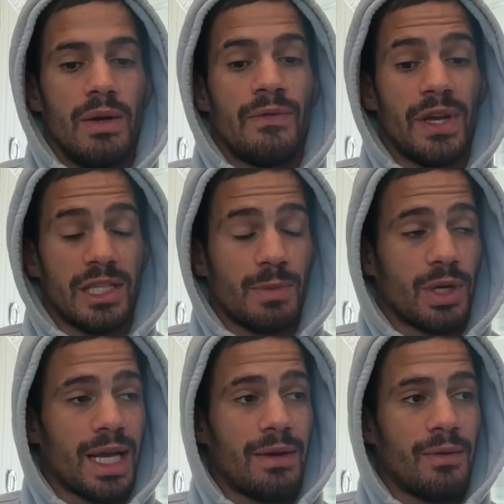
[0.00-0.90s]

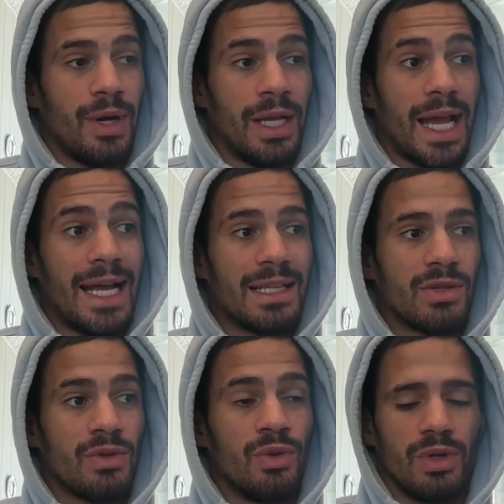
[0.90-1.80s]
Facebook? Running ads
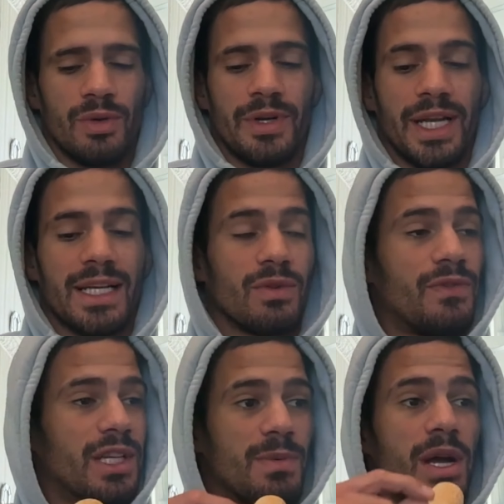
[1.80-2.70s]
on Google and running ads on
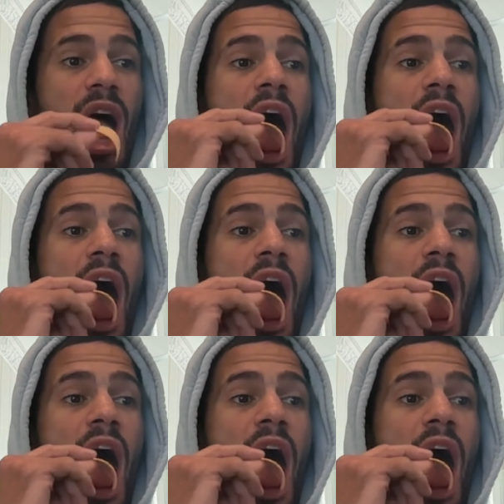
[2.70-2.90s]
Facebook.